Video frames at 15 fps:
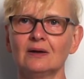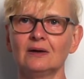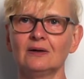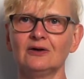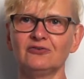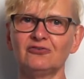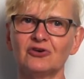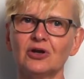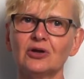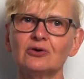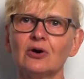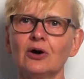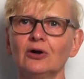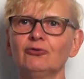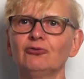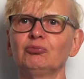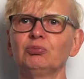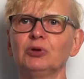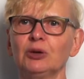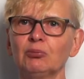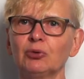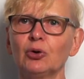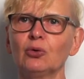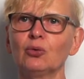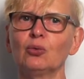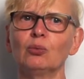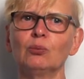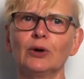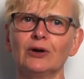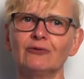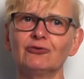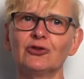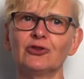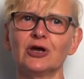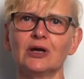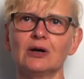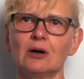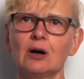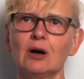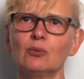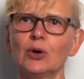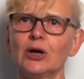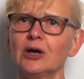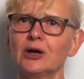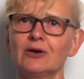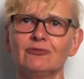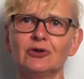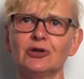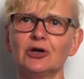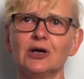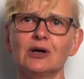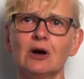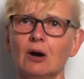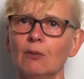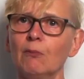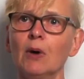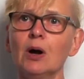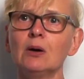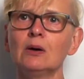different kind of people, whomever they are, wherever they come,